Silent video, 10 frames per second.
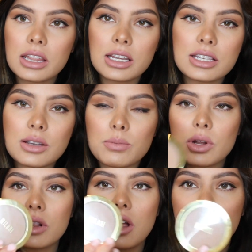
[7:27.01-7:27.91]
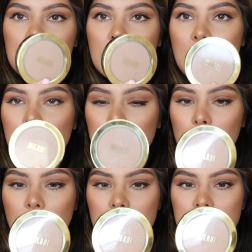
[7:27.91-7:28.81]
this Milani
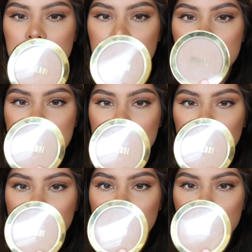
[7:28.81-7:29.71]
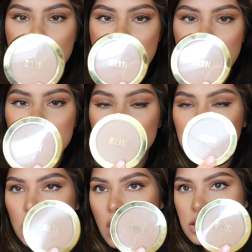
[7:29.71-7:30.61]
Pressed Silky Matte
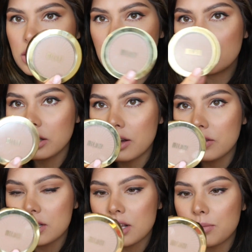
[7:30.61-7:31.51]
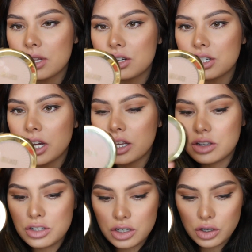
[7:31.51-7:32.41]
Bronzer. Love this, I'm in the
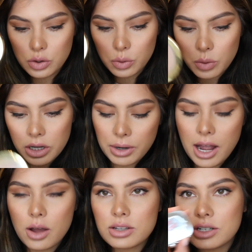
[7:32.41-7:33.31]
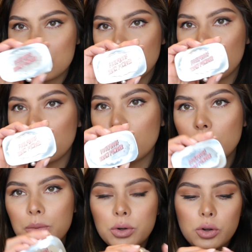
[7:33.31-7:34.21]
shade 2. Brows, I used my
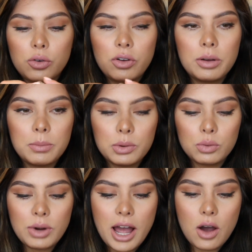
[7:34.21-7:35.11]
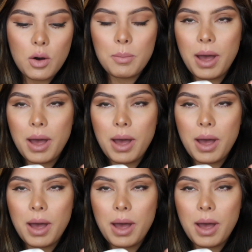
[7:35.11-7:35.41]
Foolproof Brow